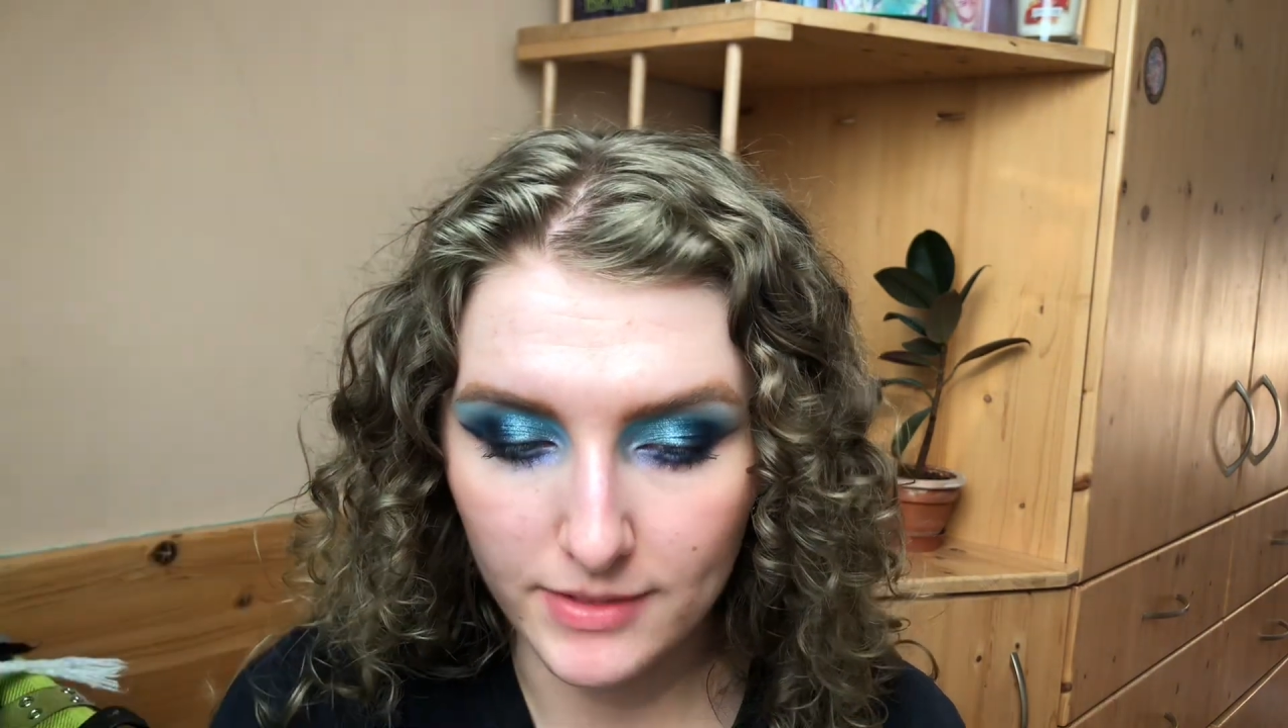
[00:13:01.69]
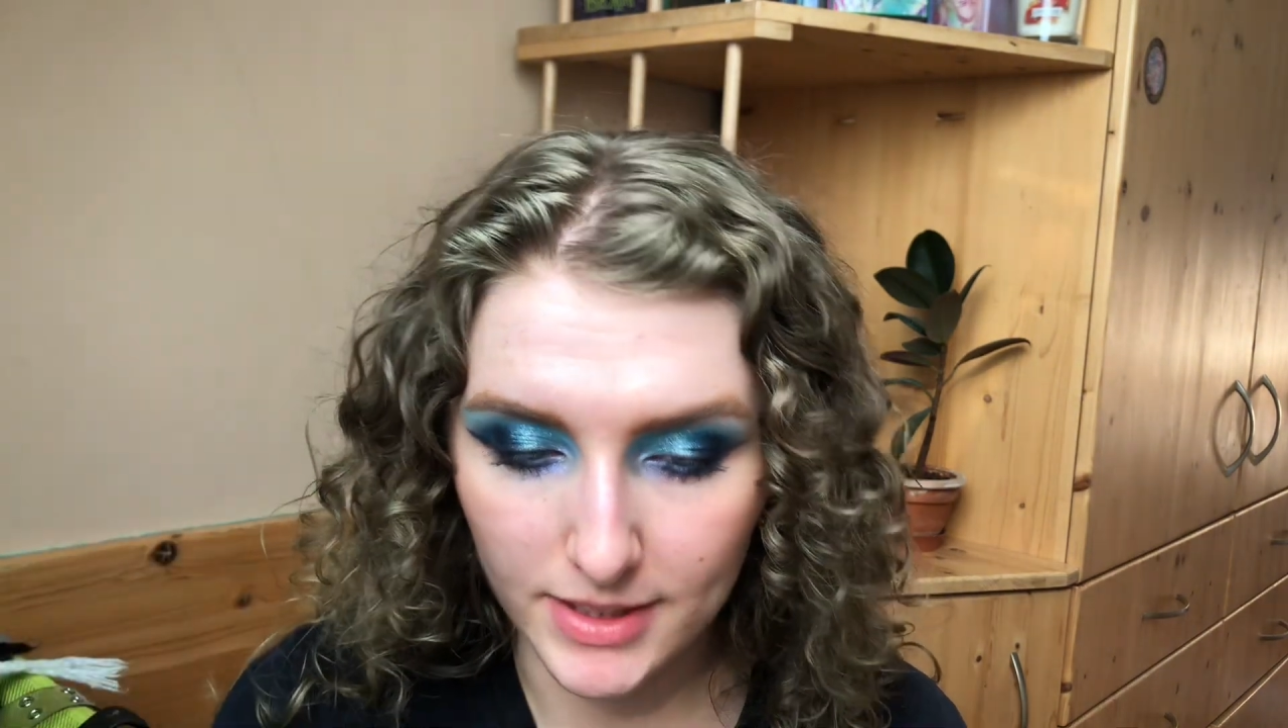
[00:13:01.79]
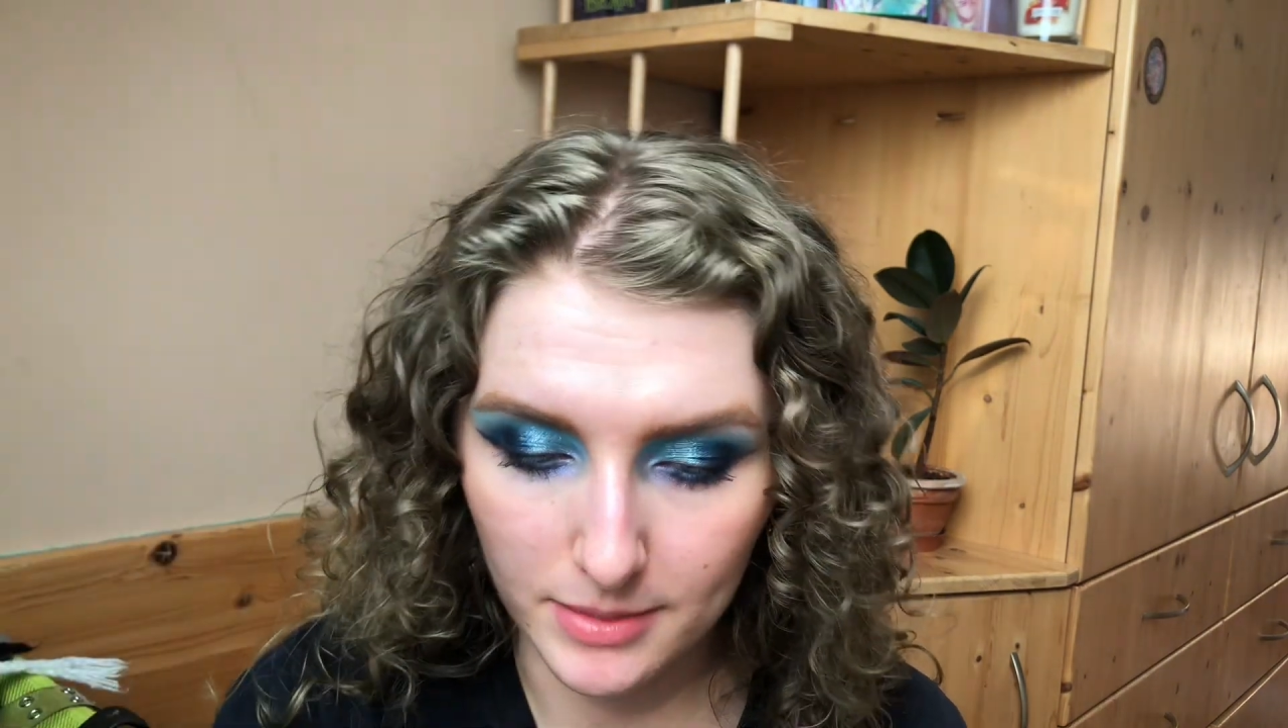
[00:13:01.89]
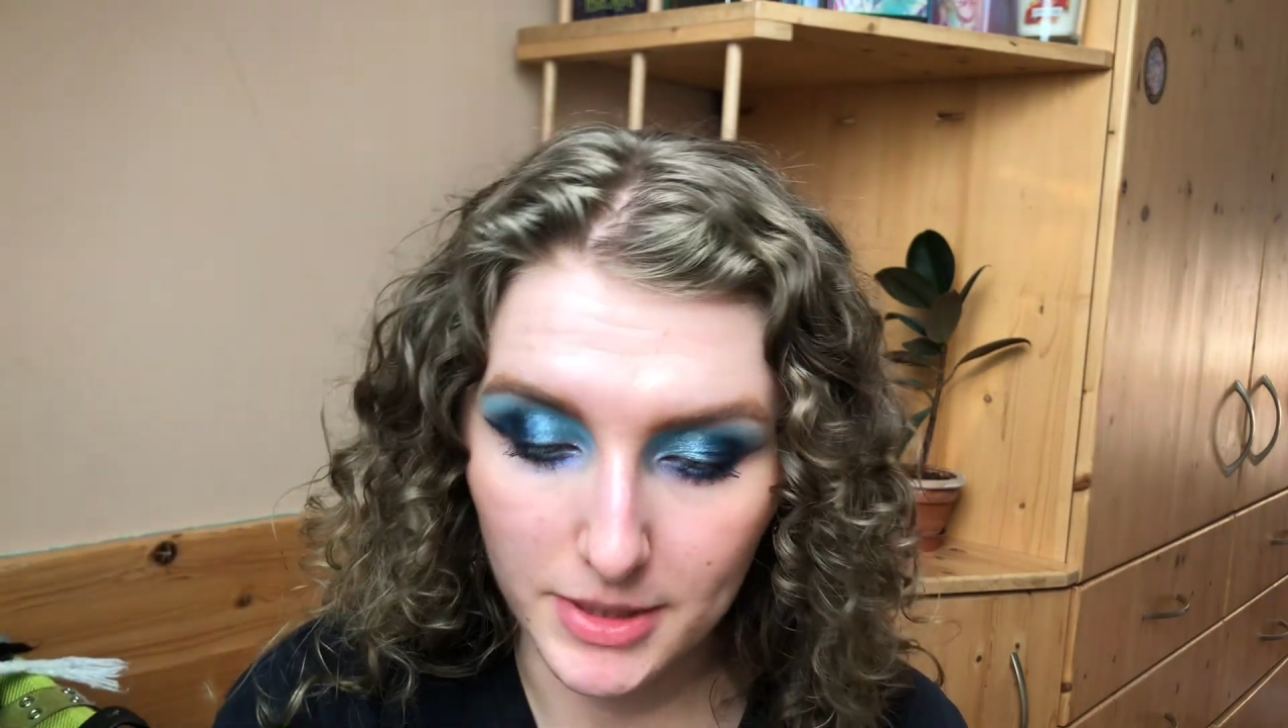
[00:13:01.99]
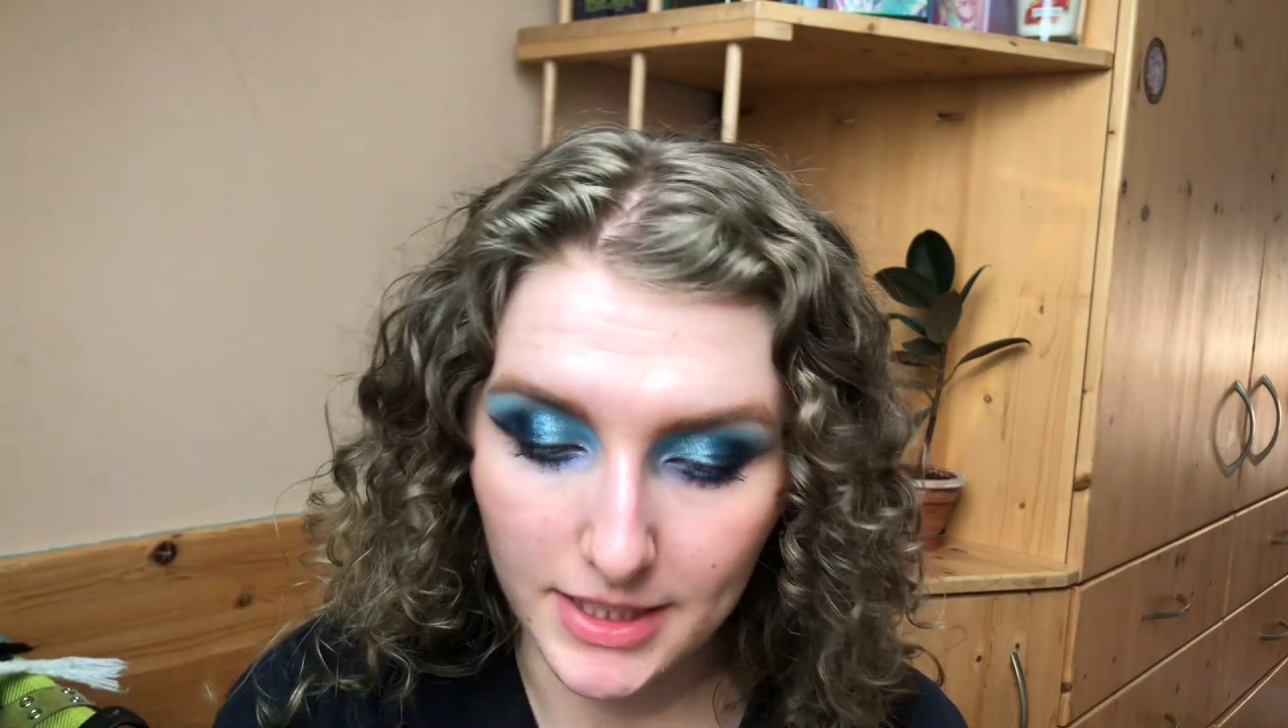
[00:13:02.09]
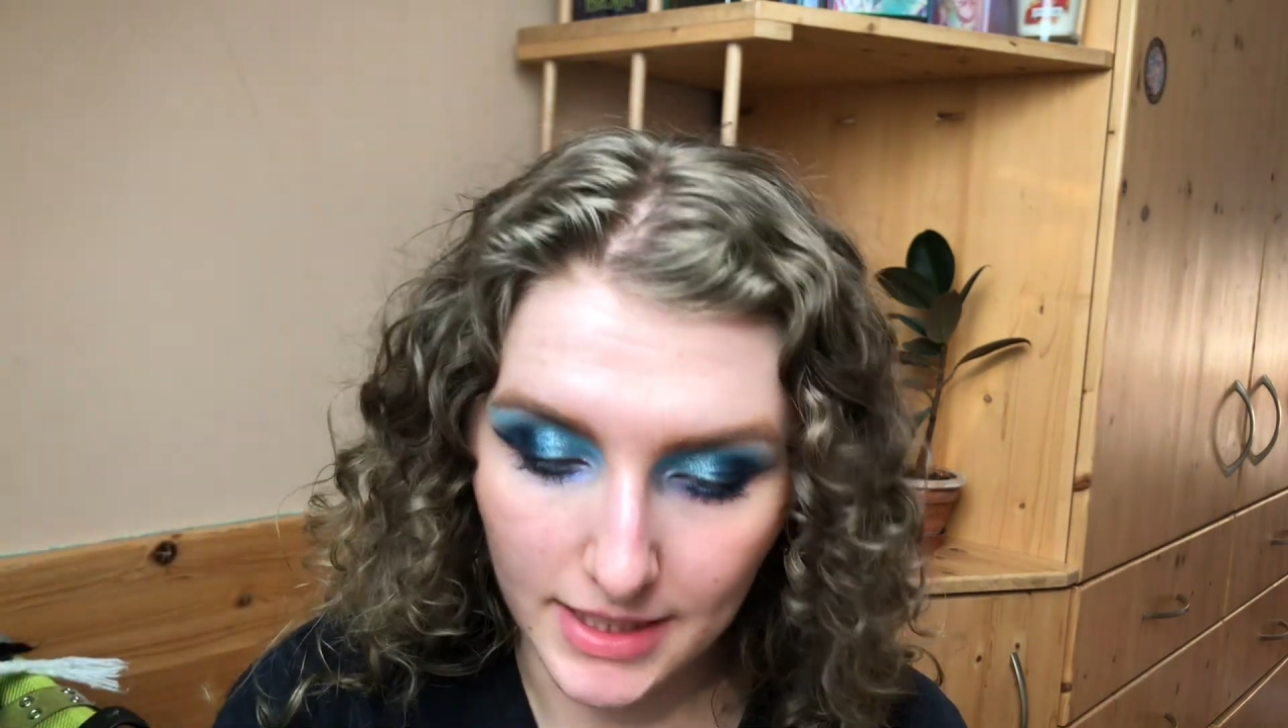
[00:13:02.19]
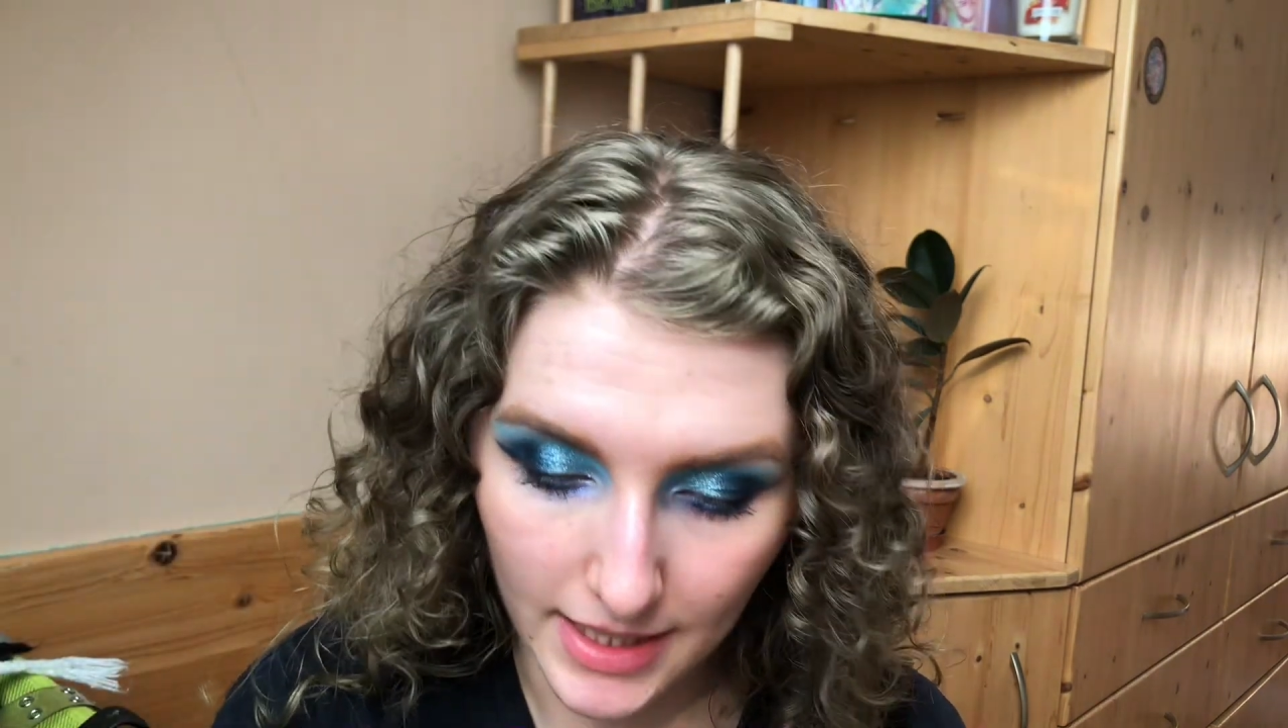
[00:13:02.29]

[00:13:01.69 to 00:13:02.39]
vitamin E